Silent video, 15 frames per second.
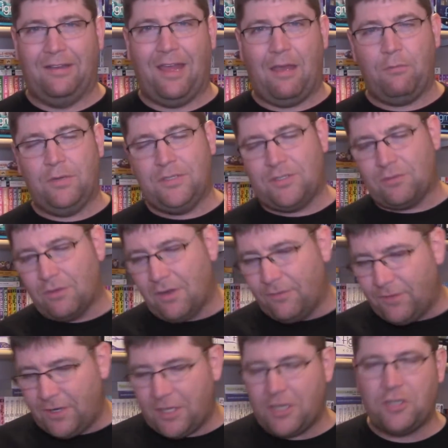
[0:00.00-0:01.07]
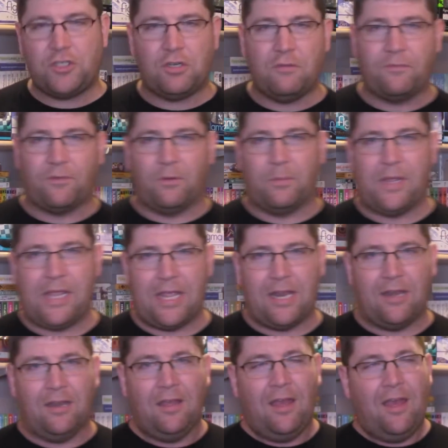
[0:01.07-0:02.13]
That was sort of an issue for me
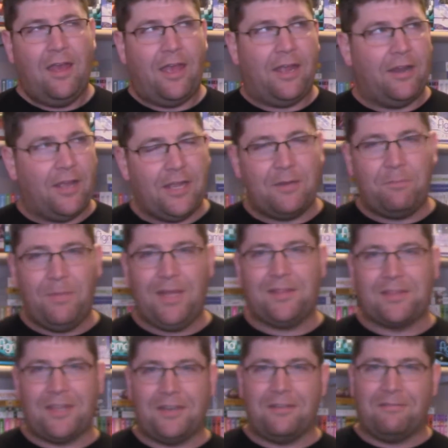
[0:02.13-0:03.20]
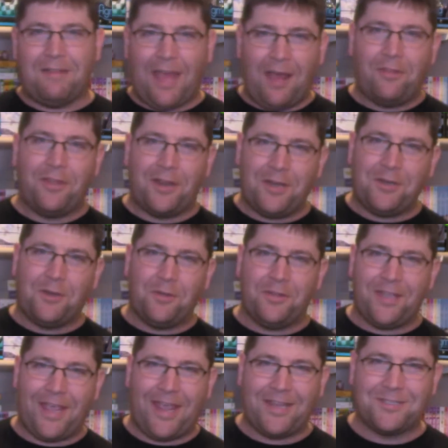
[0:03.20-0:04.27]
and and I admit that now that I know
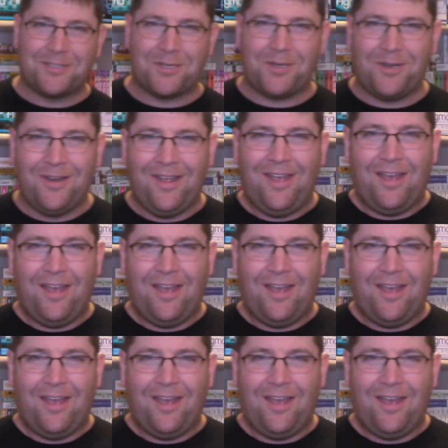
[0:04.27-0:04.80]
the answer,